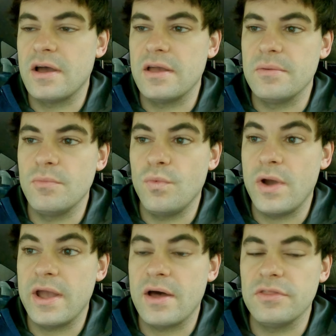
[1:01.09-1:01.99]
I am
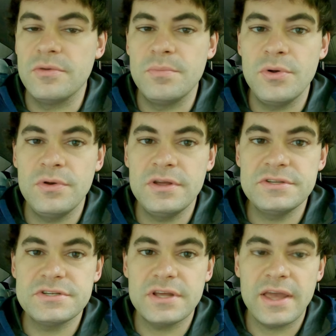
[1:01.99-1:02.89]
way out in the
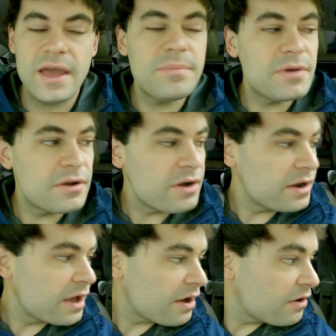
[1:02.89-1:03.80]
boonies camping
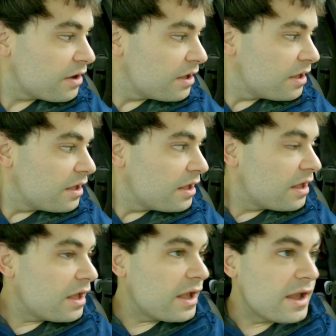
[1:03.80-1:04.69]
right now.
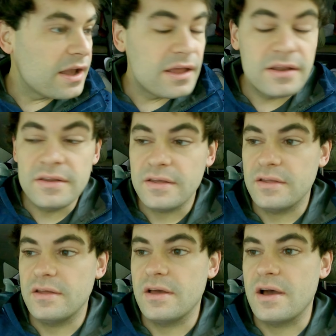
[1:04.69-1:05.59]
And
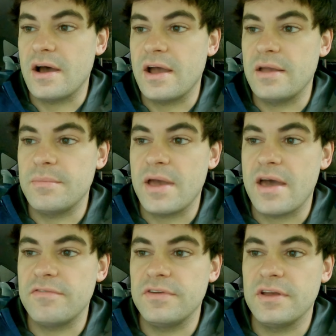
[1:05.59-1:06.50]
I am
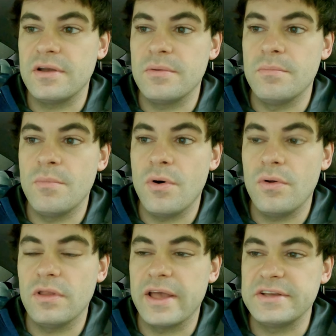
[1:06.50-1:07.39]
having
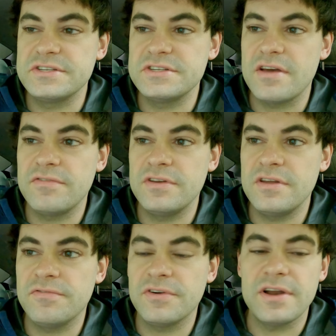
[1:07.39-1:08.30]
like seven
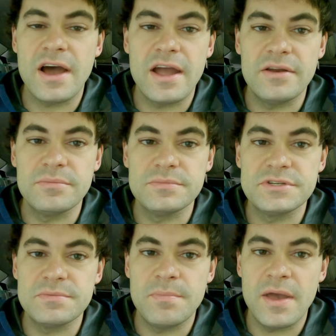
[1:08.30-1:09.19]
different
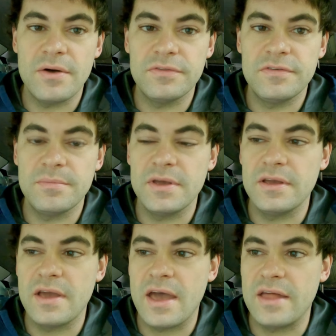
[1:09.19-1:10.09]
items mailed to
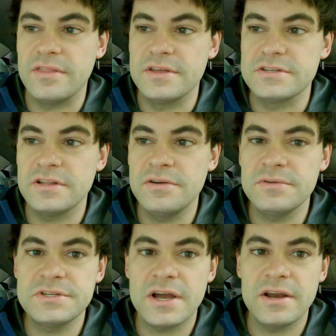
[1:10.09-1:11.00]
me at this
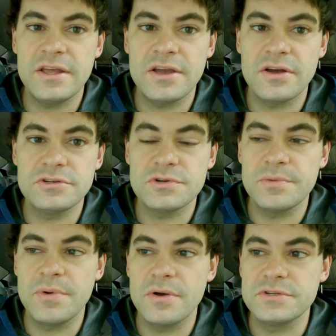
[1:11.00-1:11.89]
little tiny
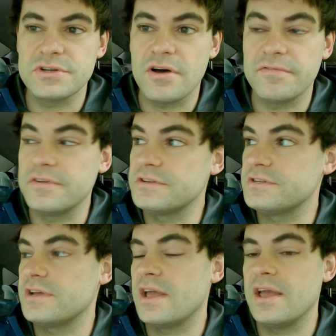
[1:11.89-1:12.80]
country post
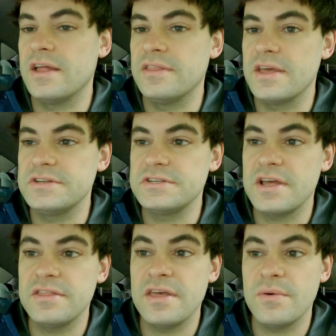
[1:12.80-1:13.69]
office and they
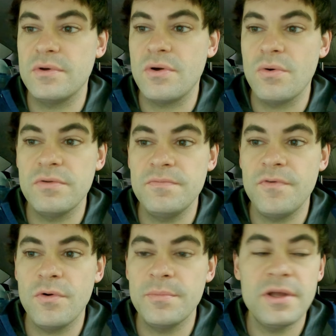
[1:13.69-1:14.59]
said they would hold it
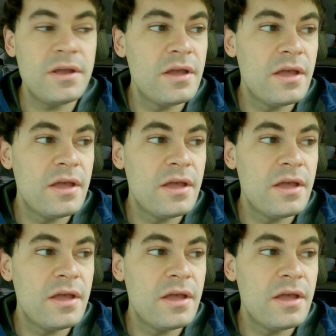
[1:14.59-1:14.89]
for me